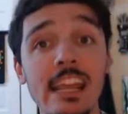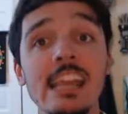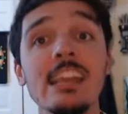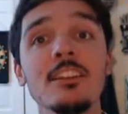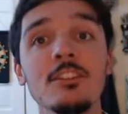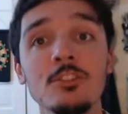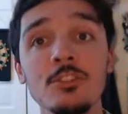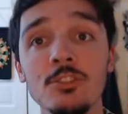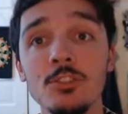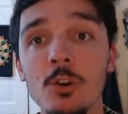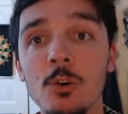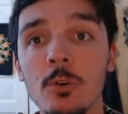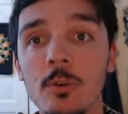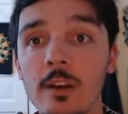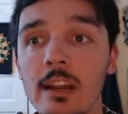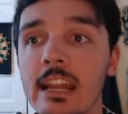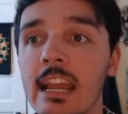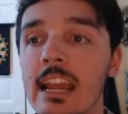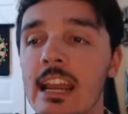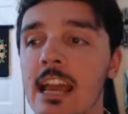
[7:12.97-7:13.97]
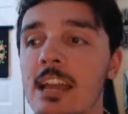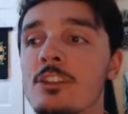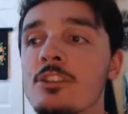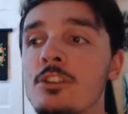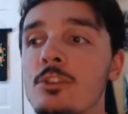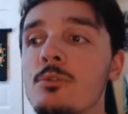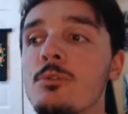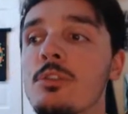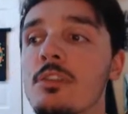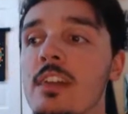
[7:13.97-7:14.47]
his story. And I
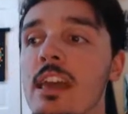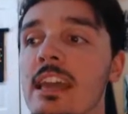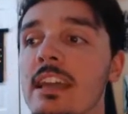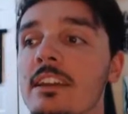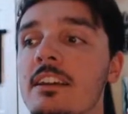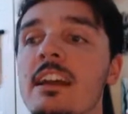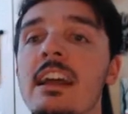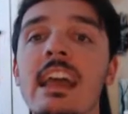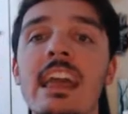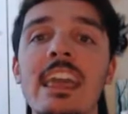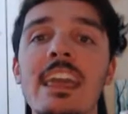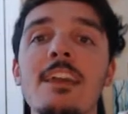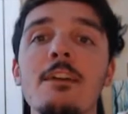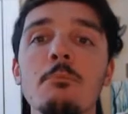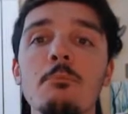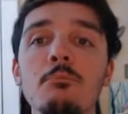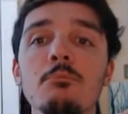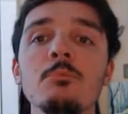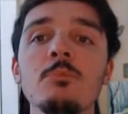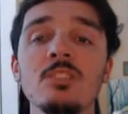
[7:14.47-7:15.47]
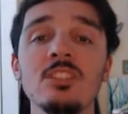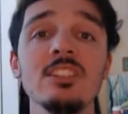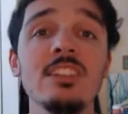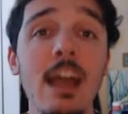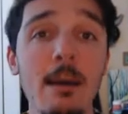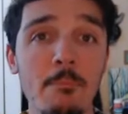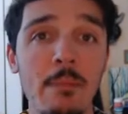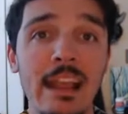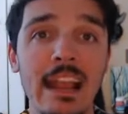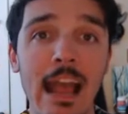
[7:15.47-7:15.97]
do think him
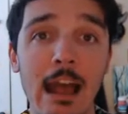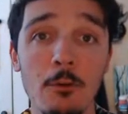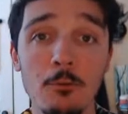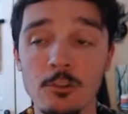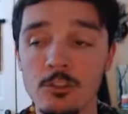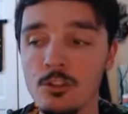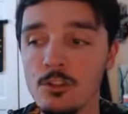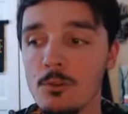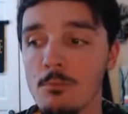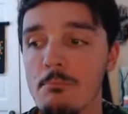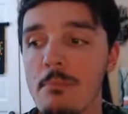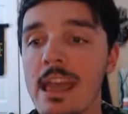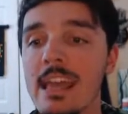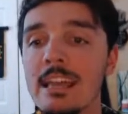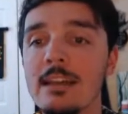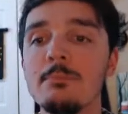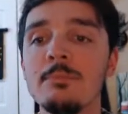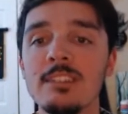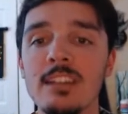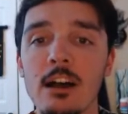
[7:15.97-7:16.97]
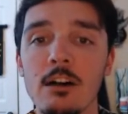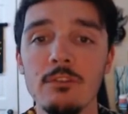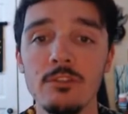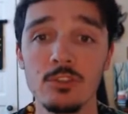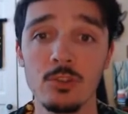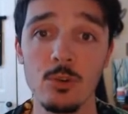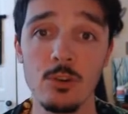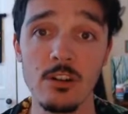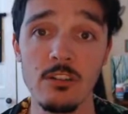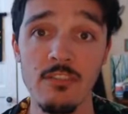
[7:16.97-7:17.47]
stepping out to make himself
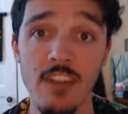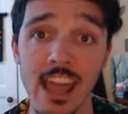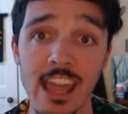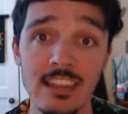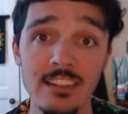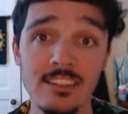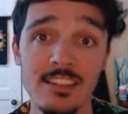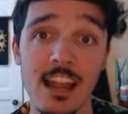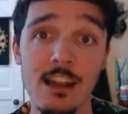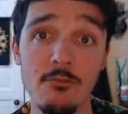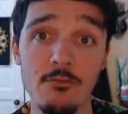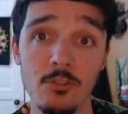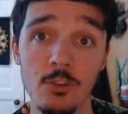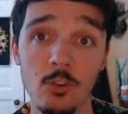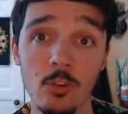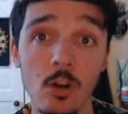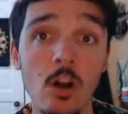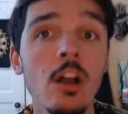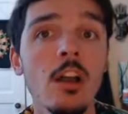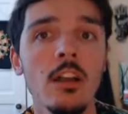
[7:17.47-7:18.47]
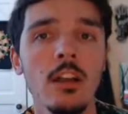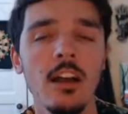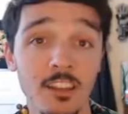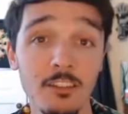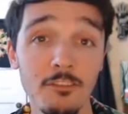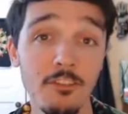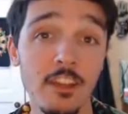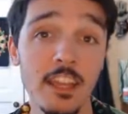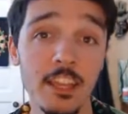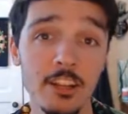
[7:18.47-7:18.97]
sort of a central
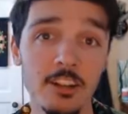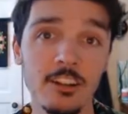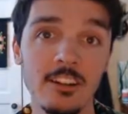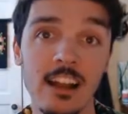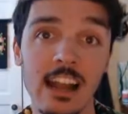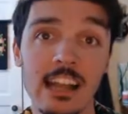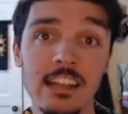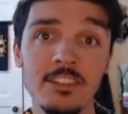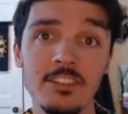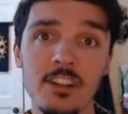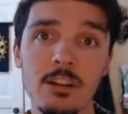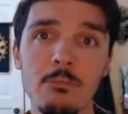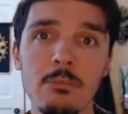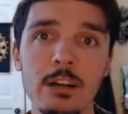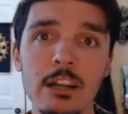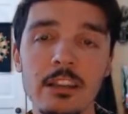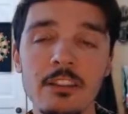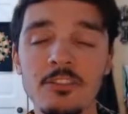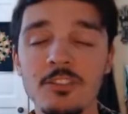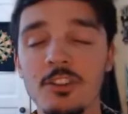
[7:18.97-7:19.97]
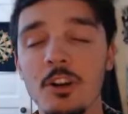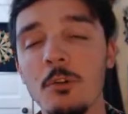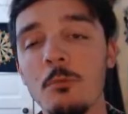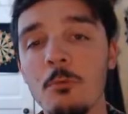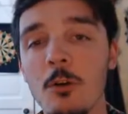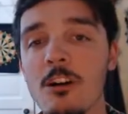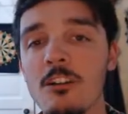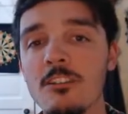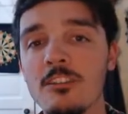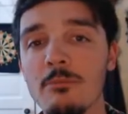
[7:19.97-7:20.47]
figure as somebody so
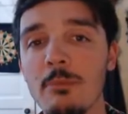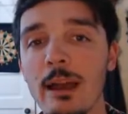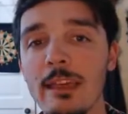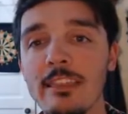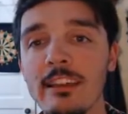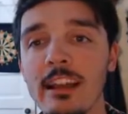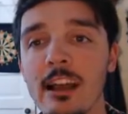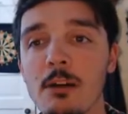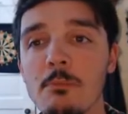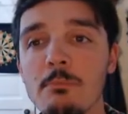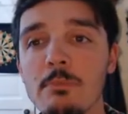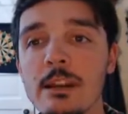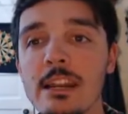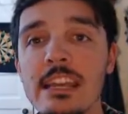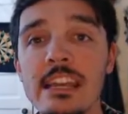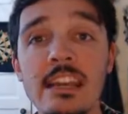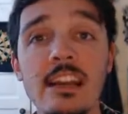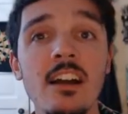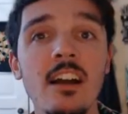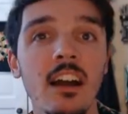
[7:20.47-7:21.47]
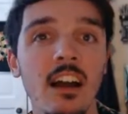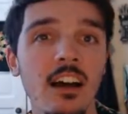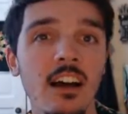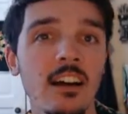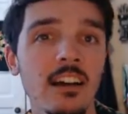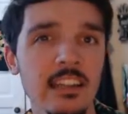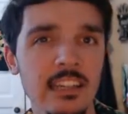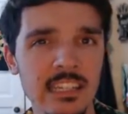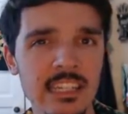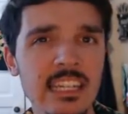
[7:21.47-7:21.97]
wronged by the company
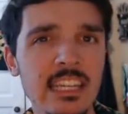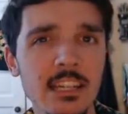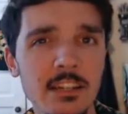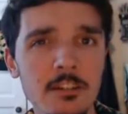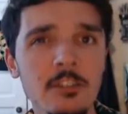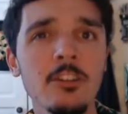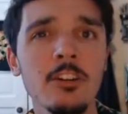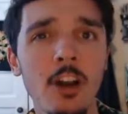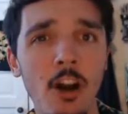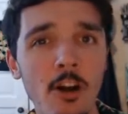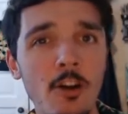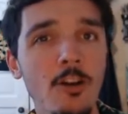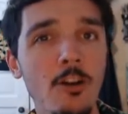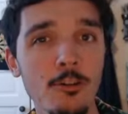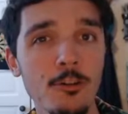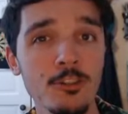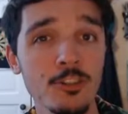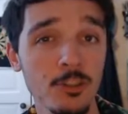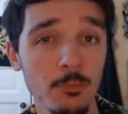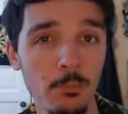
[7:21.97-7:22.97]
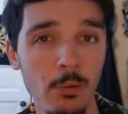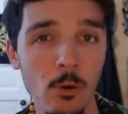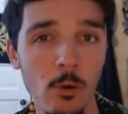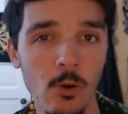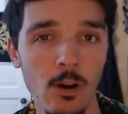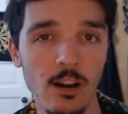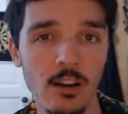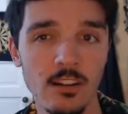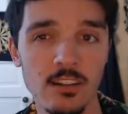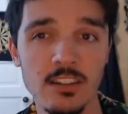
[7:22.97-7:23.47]
did garner
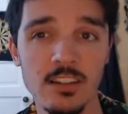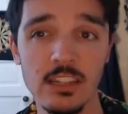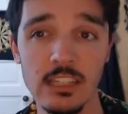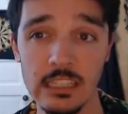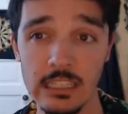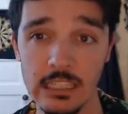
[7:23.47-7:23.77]
support.